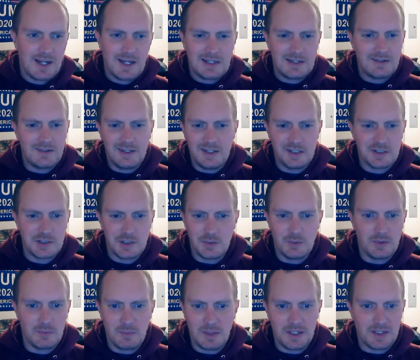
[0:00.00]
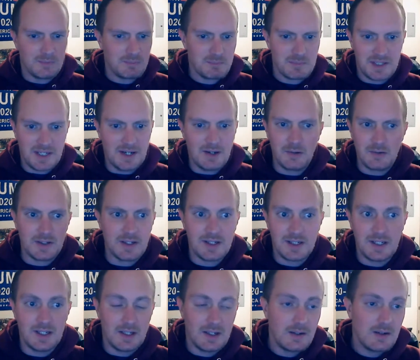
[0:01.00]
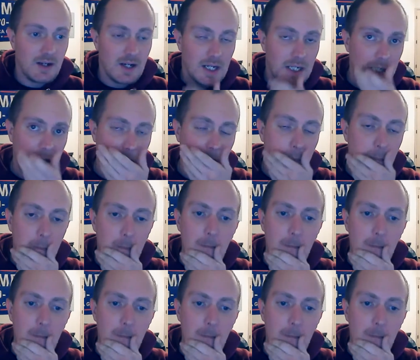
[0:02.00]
I had an issue with my sound again. I gotta